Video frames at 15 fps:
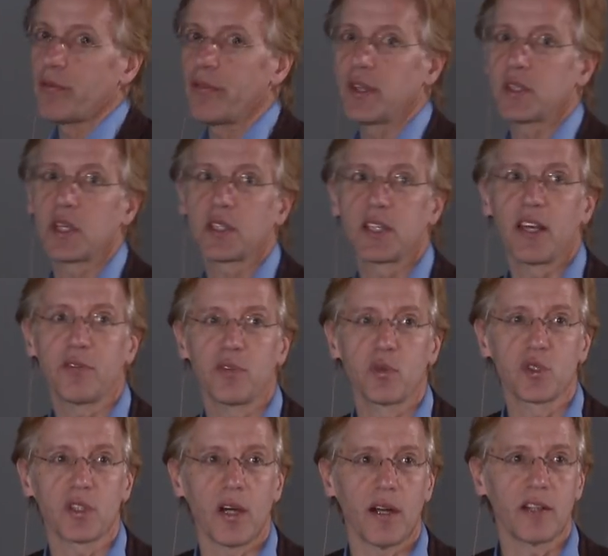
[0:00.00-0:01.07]
physics have to
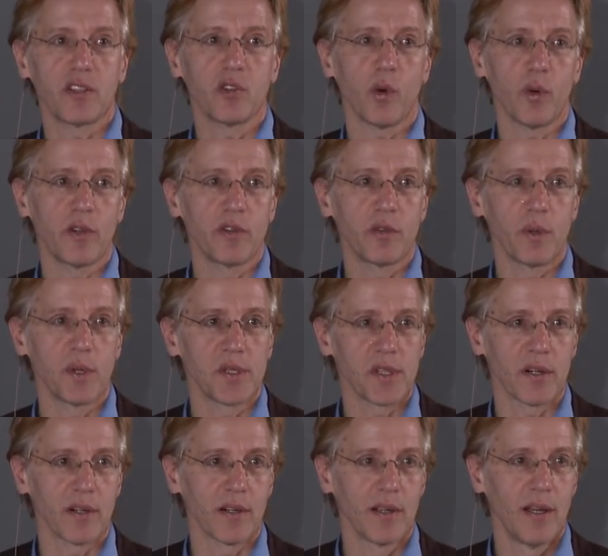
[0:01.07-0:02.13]
start talking to each
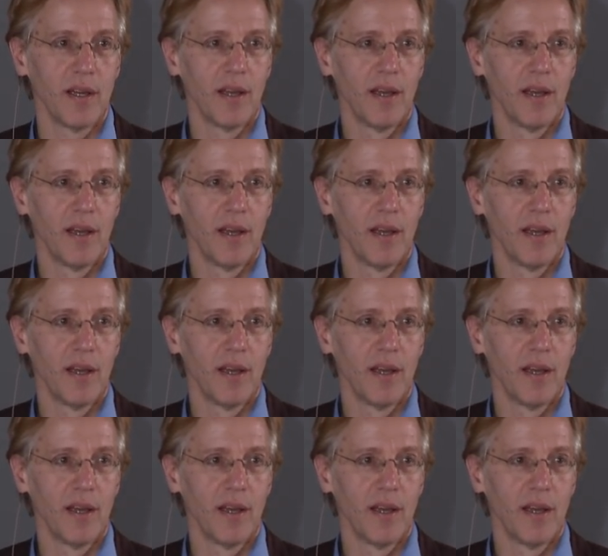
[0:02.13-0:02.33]
other.